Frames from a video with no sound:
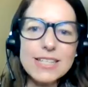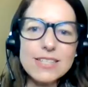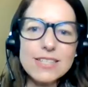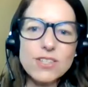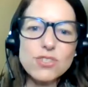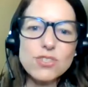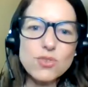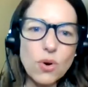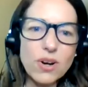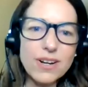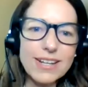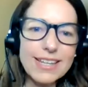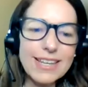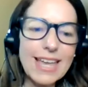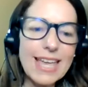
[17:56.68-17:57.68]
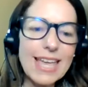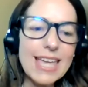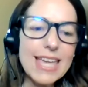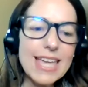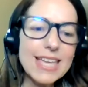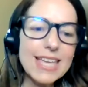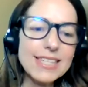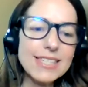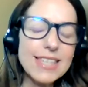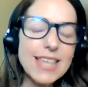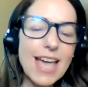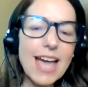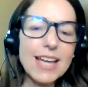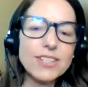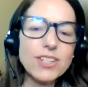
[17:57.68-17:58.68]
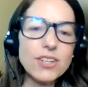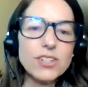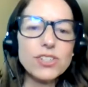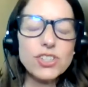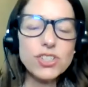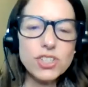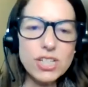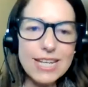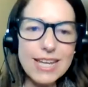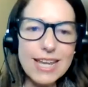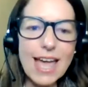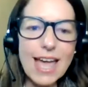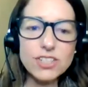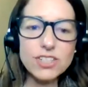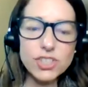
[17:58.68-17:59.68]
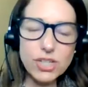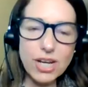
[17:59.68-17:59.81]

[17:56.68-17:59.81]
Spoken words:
niece's story is that she had